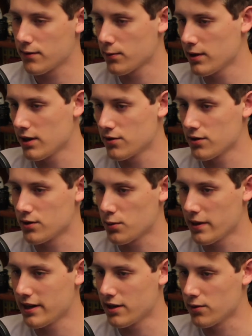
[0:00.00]

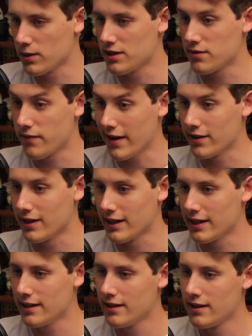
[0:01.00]
320 degrees
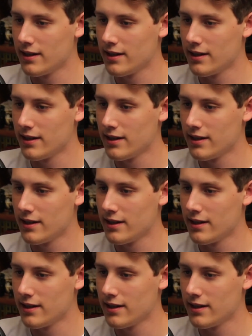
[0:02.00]
Fahrenheit.